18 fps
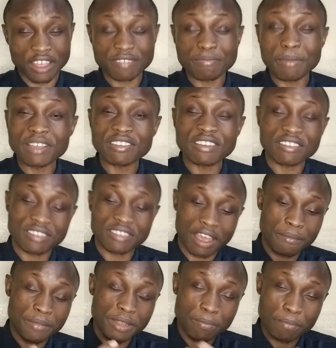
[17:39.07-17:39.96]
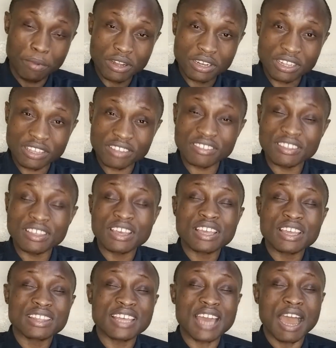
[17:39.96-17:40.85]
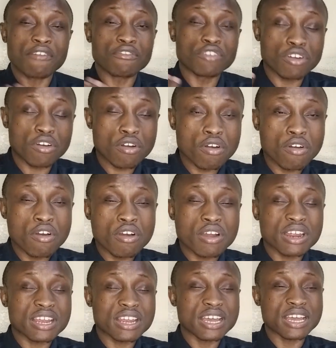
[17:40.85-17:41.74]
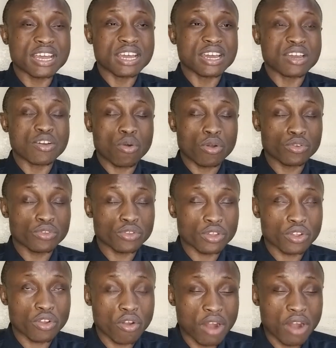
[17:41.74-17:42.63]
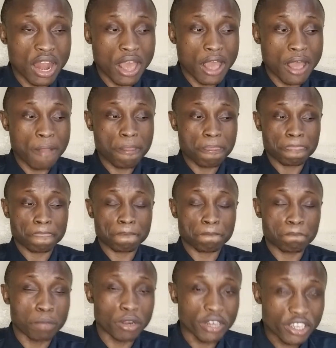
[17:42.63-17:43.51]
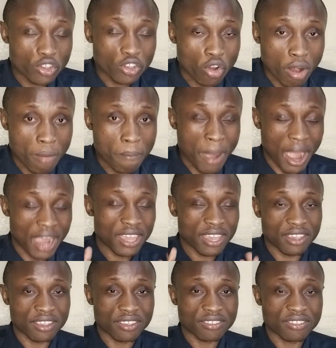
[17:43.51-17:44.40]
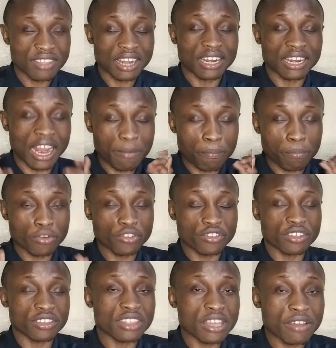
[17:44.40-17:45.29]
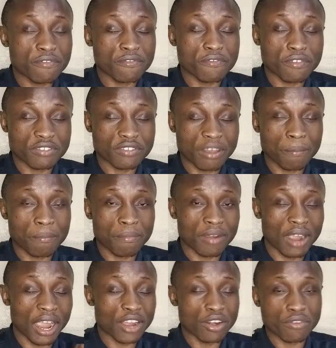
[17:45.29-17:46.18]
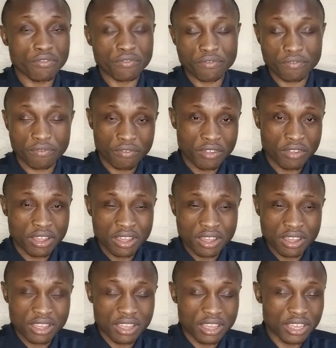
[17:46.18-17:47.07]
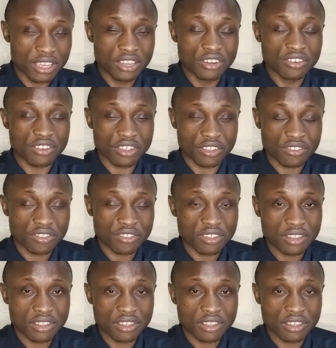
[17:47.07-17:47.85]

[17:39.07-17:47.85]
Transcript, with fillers: As much as they have been politics, they have no, uh, what we call, uh, political backings that are pushing them for some kind of uh, interest.